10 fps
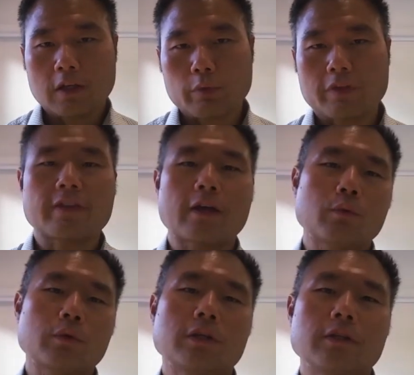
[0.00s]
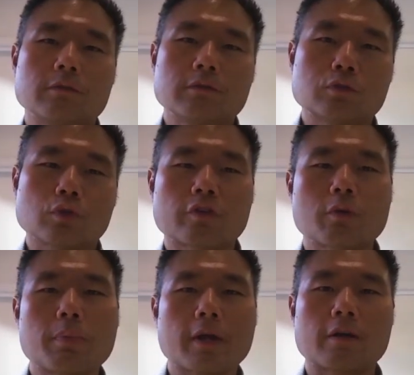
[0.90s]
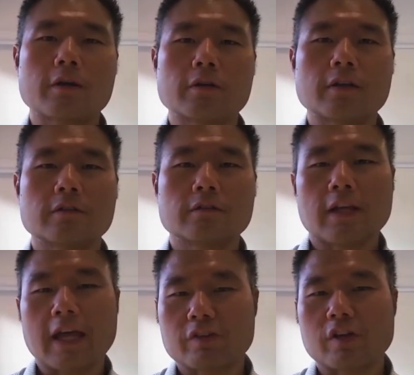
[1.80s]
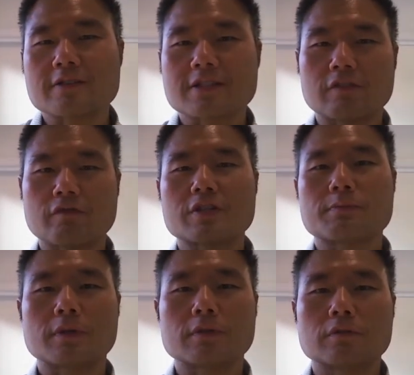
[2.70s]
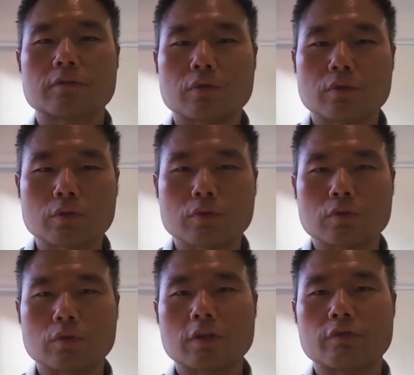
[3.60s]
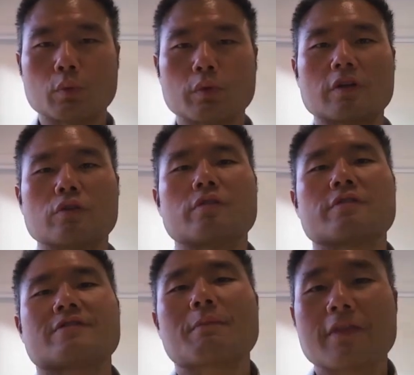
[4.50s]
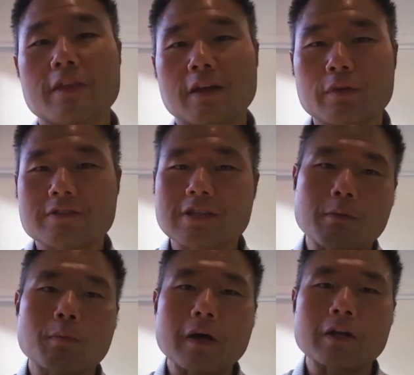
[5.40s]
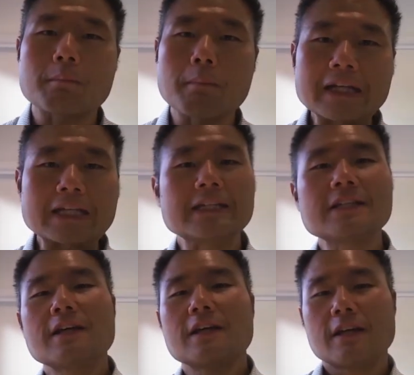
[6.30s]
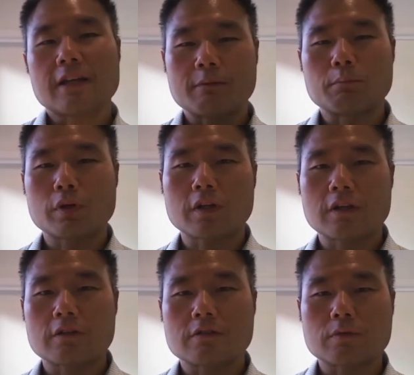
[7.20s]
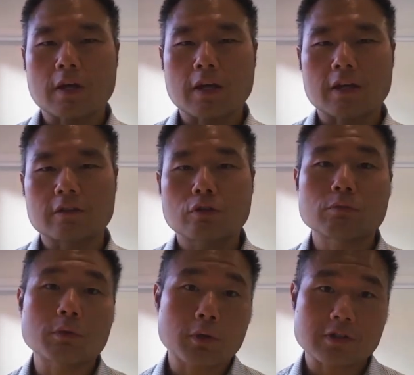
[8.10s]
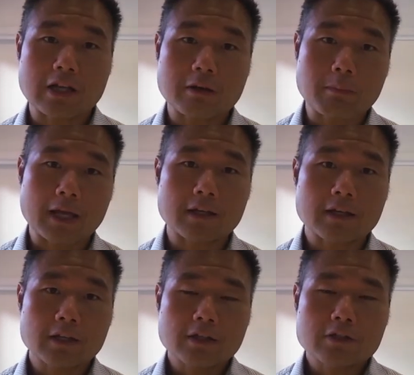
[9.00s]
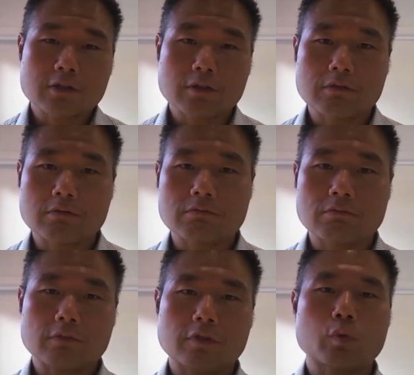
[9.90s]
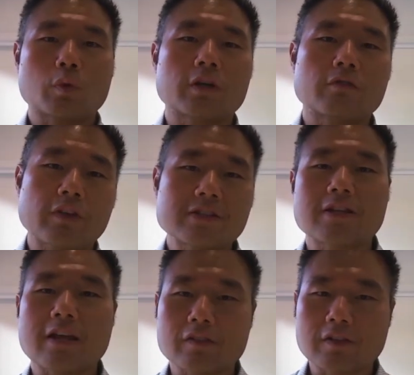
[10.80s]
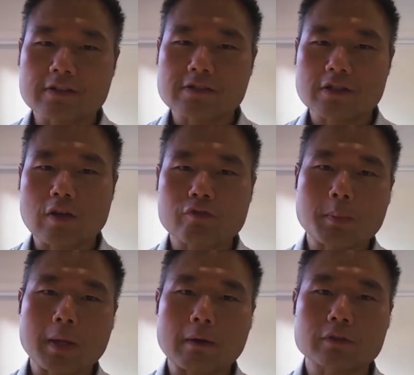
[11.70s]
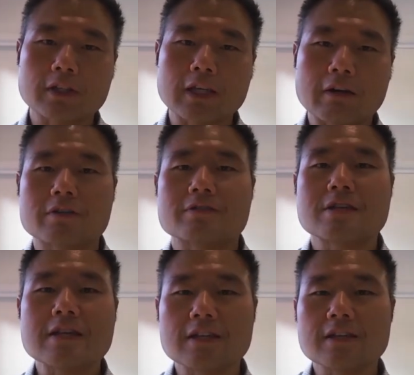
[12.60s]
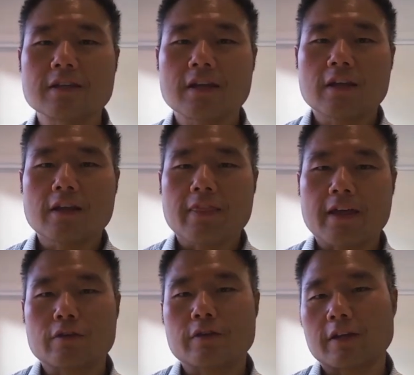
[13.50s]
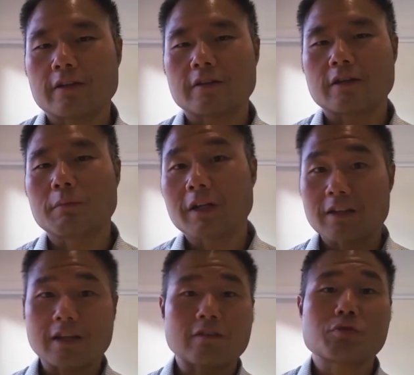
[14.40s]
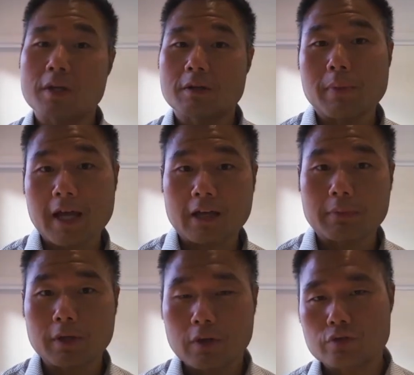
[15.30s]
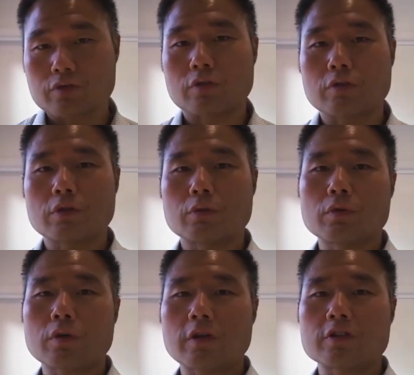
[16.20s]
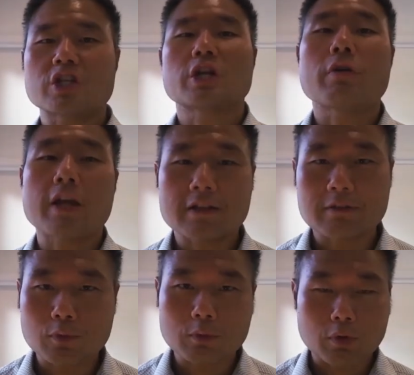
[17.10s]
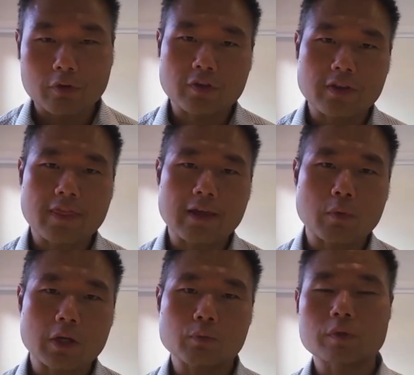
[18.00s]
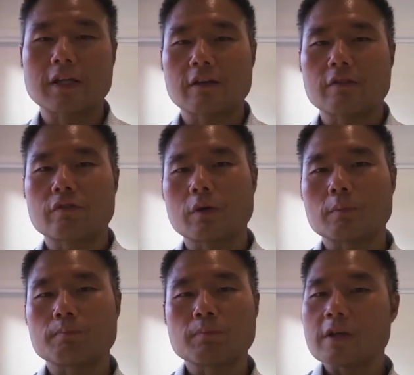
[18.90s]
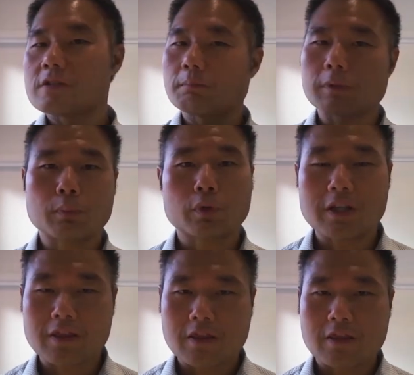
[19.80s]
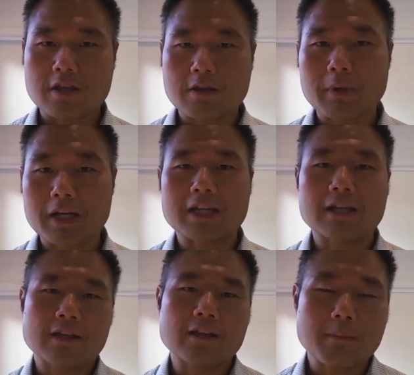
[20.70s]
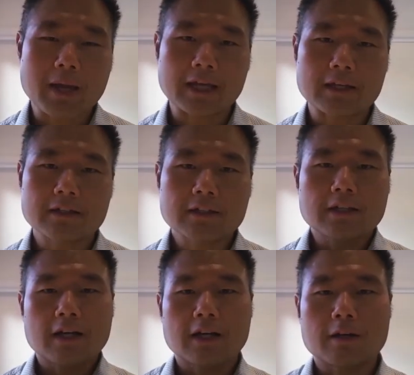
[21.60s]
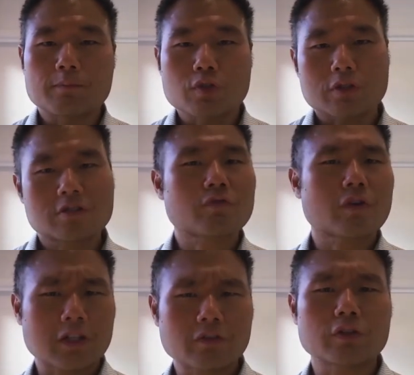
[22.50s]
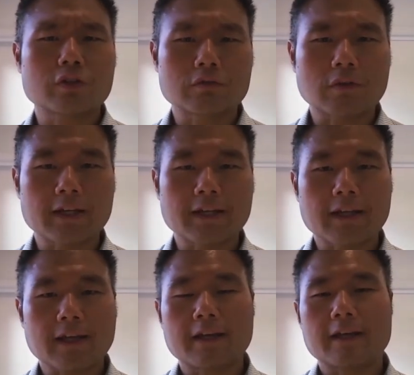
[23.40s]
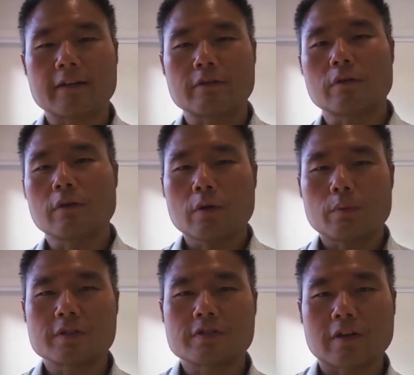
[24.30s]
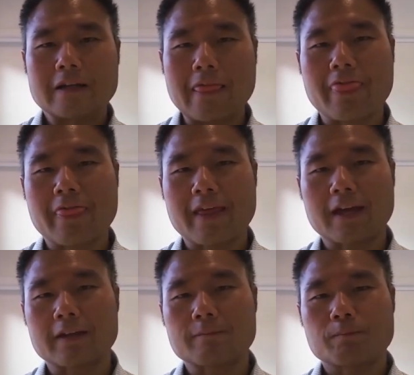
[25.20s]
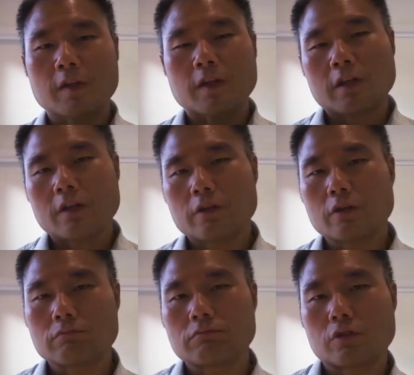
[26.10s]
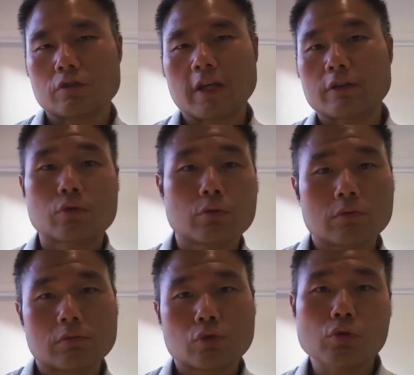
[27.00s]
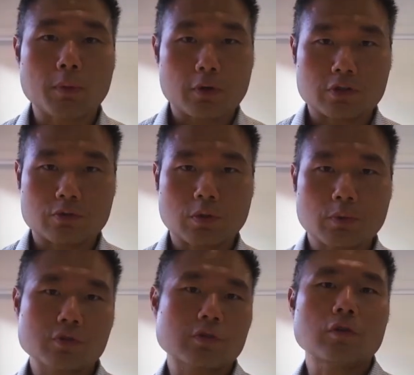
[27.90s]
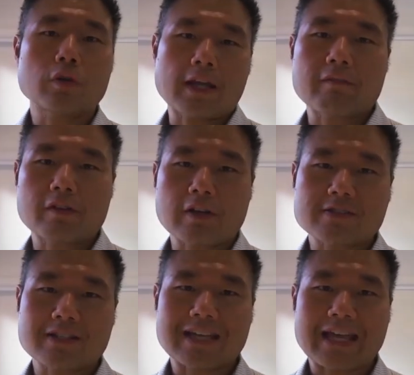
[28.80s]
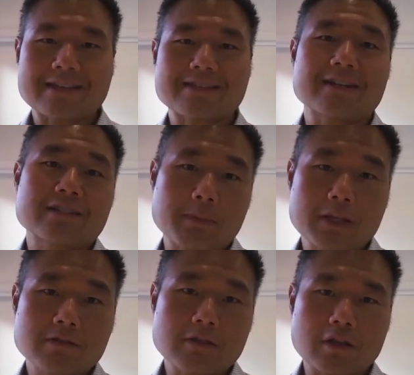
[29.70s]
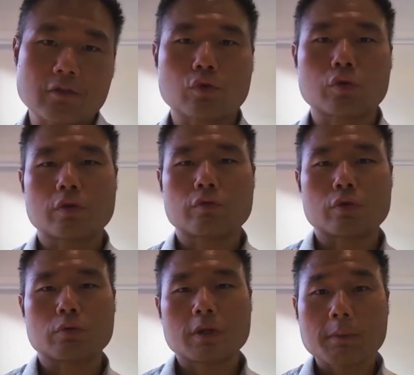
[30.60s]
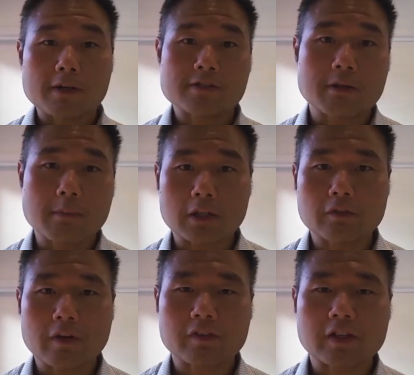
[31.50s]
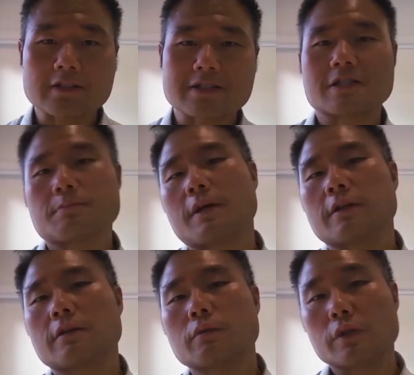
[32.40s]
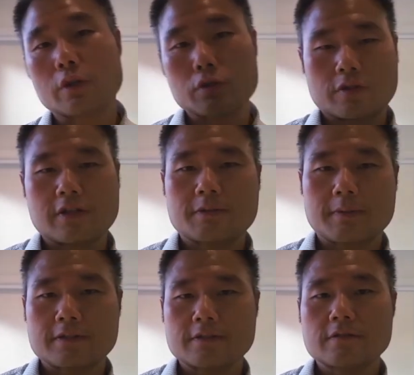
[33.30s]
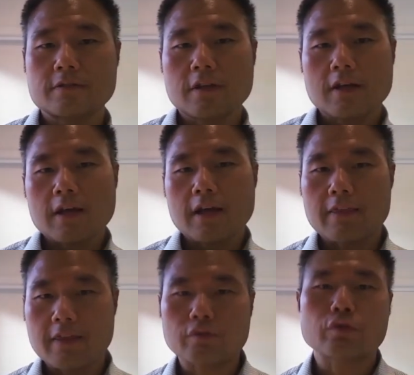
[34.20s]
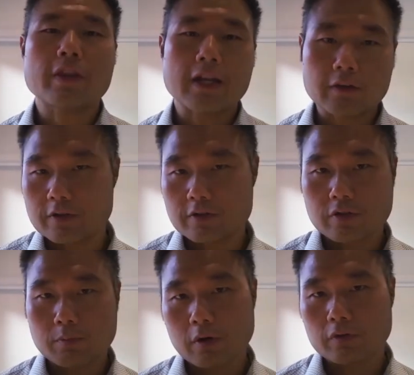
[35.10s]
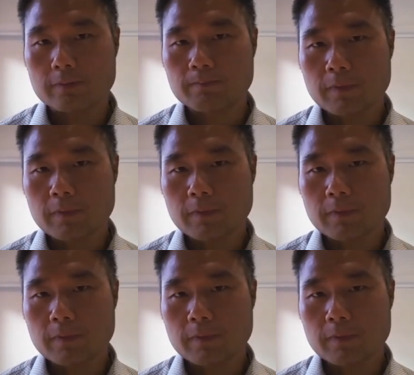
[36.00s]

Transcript: Within that, we sort of compared advertising investment to if you were to do the same thing with the same amount of money and put it into a term deposit at a bank. So if you want to invest in advertising, you have to be able to guarantee that you get the money that you spent back, but also you would generate more profit than what you would get from simply putting the money in the bank. So this is very difficult, right? And we decided that you could take two approaches. One was to look at advertising as an expense, and therefore if you minimize the amount of advertising spend, you reduce the expenses, and therefore that increases your profit.